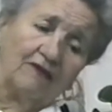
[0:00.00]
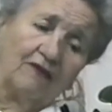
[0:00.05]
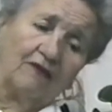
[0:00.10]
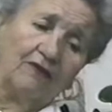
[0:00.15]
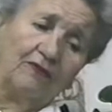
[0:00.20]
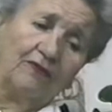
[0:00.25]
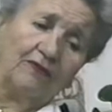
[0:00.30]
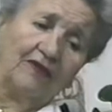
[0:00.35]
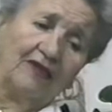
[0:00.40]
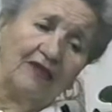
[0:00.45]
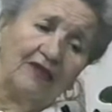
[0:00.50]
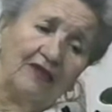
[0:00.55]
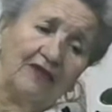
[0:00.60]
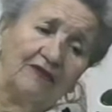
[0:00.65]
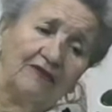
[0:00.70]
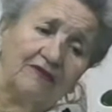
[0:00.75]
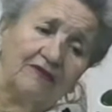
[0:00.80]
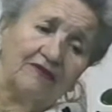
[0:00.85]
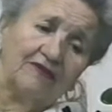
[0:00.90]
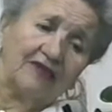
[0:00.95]
So
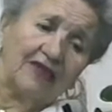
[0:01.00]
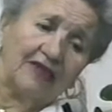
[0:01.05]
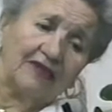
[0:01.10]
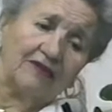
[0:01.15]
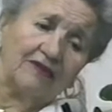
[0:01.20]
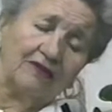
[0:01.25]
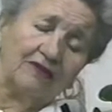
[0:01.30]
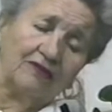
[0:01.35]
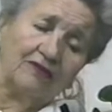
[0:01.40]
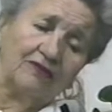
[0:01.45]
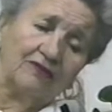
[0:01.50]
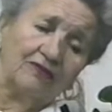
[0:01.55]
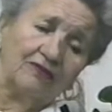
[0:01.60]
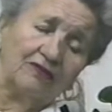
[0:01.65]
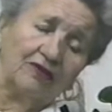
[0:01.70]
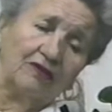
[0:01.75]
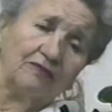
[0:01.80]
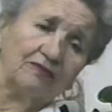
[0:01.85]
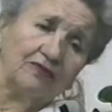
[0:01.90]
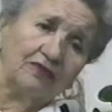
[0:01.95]
we decided
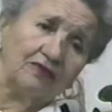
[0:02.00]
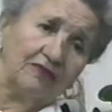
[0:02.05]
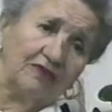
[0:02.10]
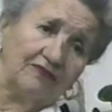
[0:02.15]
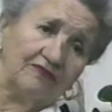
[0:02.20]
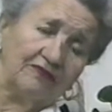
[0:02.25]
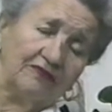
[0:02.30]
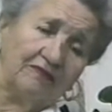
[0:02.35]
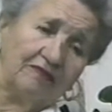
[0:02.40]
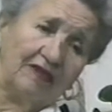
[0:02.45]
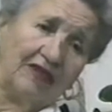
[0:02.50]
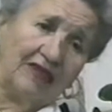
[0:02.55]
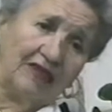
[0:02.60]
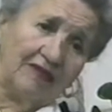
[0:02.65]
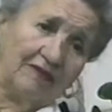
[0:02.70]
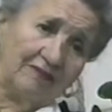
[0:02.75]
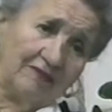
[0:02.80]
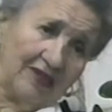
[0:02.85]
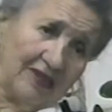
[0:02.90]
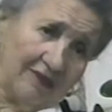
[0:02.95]
to come to live in
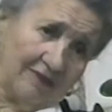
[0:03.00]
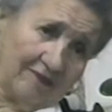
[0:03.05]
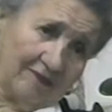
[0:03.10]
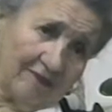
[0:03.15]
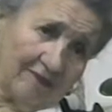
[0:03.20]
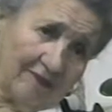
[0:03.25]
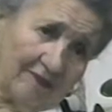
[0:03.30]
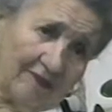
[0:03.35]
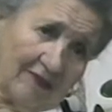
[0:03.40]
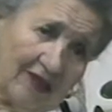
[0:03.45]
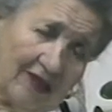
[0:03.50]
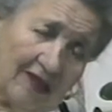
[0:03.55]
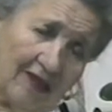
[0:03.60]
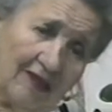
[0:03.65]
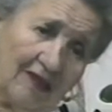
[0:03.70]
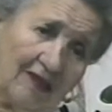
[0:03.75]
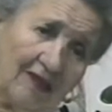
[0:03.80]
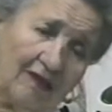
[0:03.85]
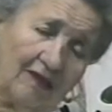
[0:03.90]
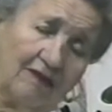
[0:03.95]
Miami.
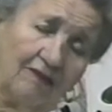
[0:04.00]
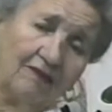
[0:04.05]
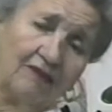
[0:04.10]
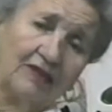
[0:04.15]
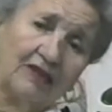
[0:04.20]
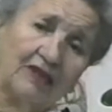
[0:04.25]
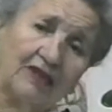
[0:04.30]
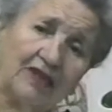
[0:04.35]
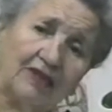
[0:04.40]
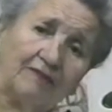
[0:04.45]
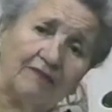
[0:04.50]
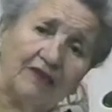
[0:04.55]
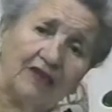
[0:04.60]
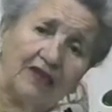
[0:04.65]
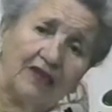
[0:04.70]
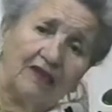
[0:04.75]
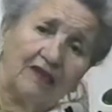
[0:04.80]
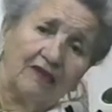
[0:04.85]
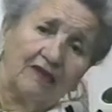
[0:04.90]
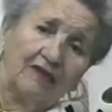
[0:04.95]
We came
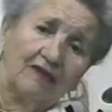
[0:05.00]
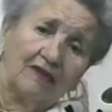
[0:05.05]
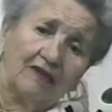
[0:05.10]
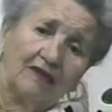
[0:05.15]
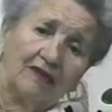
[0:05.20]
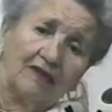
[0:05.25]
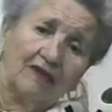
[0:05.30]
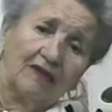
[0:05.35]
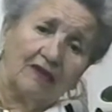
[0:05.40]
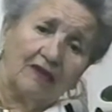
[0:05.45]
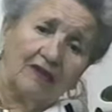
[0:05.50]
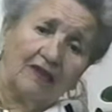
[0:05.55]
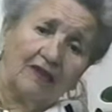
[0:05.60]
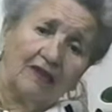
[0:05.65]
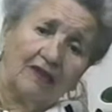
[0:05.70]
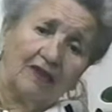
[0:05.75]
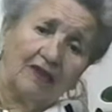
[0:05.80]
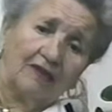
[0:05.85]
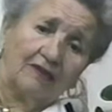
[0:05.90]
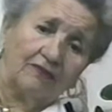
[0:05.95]
here
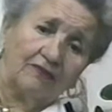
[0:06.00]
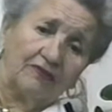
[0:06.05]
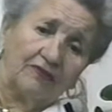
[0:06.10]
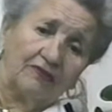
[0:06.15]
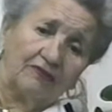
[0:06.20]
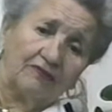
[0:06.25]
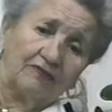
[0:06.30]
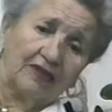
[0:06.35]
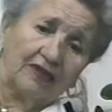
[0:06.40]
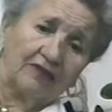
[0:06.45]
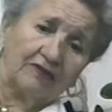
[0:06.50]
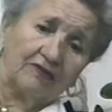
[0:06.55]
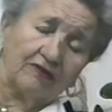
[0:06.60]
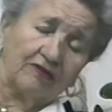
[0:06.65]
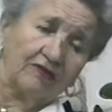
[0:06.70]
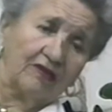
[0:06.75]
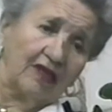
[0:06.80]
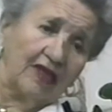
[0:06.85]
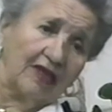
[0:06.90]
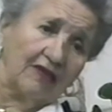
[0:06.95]
and we
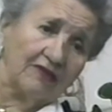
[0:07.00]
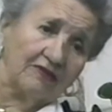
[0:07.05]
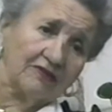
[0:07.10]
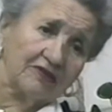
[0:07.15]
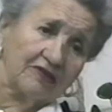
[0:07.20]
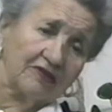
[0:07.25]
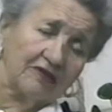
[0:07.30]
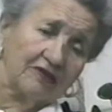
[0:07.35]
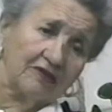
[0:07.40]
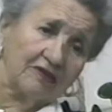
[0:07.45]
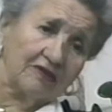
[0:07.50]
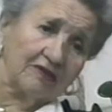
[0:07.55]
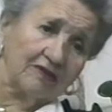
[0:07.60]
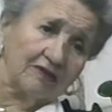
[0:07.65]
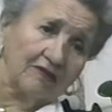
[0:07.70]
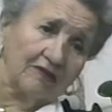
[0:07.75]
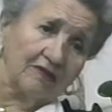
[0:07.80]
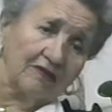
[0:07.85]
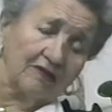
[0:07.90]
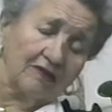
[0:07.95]
rented a house in,
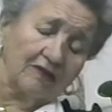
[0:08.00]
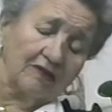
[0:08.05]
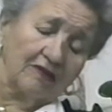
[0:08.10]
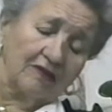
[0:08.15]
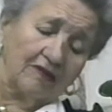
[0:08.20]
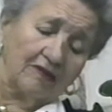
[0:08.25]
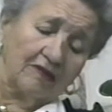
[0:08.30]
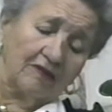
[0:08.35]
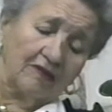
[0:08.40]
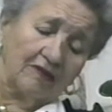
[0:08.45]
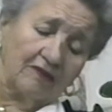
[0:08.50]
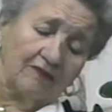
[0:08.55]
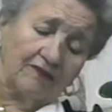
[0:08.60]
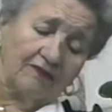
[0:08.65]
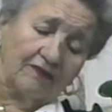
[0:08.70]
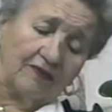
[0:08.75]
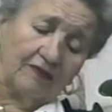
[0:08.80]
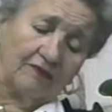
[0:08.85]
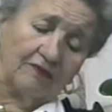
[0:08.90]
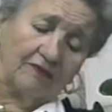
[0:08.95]
uh,
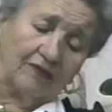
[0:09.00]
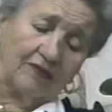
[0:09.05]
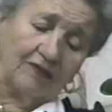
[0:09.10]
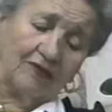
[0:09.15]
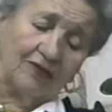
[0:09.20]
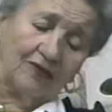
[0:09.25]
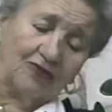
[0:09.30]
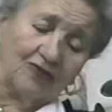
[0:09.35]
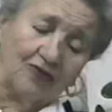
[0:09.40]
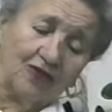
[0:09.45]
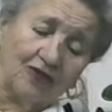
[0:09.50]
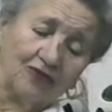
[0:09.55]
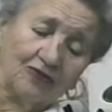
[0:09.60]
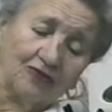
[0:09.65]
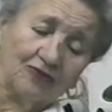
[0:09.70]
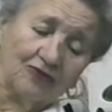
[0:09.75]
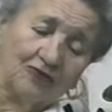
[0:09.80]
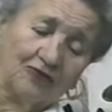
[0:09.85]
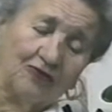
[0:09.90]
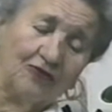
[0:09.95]
from a
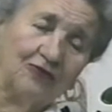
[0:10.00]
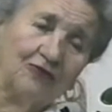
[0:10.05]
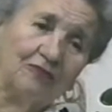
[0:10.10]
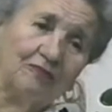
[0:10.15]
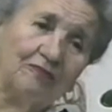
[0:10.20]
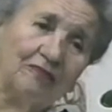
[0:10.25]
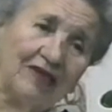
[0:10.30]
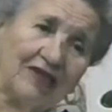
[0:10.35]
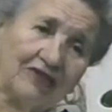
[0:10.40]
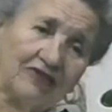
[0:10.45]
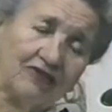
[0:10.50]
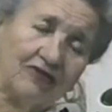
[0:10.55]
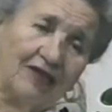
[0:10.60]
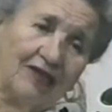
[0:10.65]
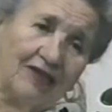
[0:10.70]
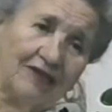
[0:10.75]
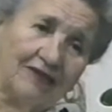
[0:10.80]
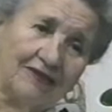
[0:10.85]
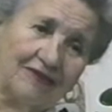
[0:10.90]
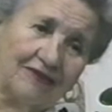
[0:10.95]
doctor called
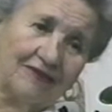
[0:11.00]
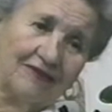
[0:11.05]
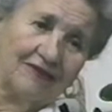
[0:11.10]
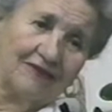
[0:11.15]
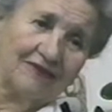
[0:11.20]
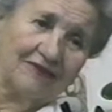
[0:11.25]
Bachelard.